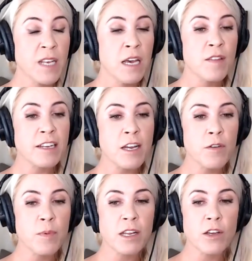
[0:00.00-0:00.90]
Thanks
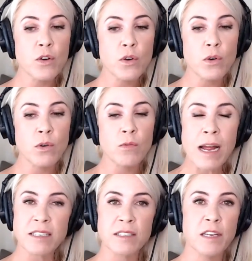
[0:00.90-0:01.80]
everybody who
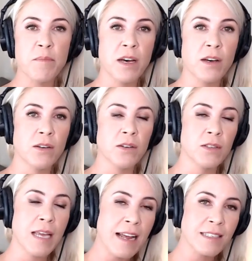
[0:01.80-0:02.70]
writes us emails,
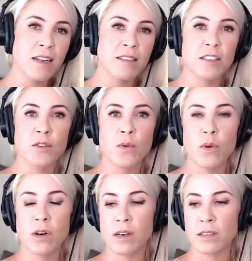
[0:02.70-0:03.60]
hangs out in
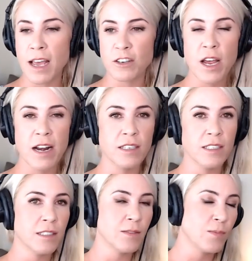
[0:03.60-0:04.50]
Discord, Slack
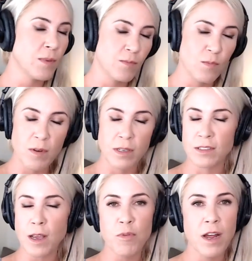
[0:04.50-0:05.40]
channel,
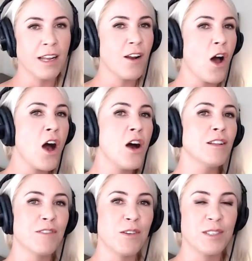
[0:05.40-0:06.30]
subreddit, all
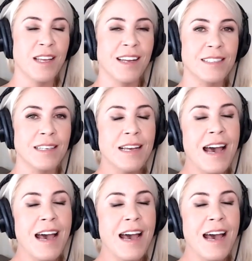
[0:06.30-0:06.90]
of those things.